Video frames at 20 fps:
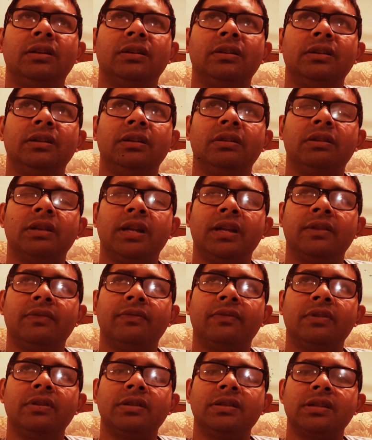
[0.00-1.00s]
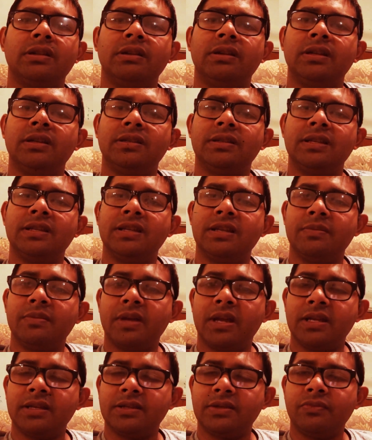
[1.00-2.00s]
year anniversary since he
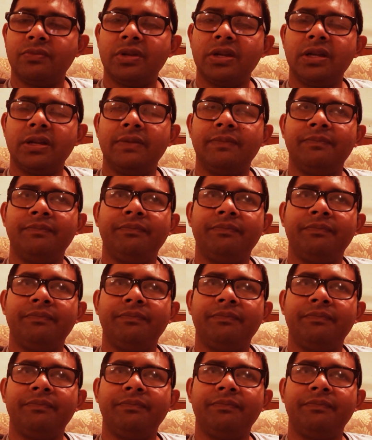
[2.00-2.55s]
passed away.